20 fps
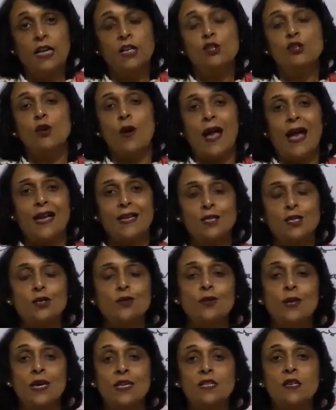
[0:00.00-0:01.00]
So as
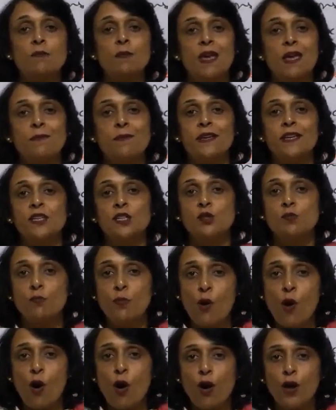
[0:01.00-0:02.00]
soon as a baby is
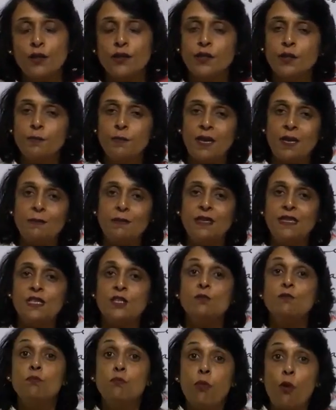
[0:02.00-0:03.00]
born, the baby
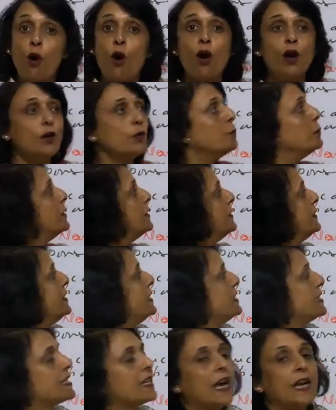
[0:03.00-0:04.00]
is born with
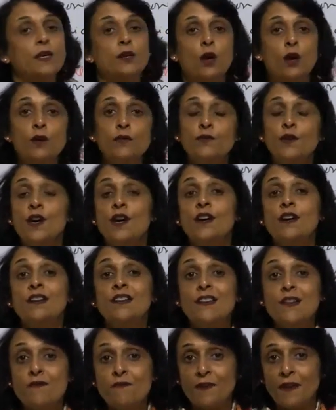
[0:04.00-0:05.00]
these kind of
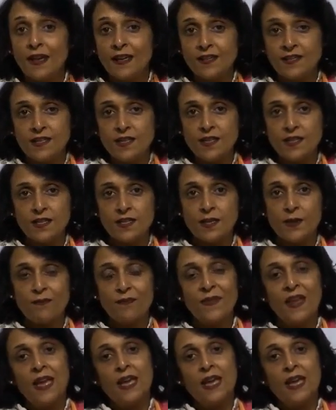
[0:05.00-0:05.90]
reflexes.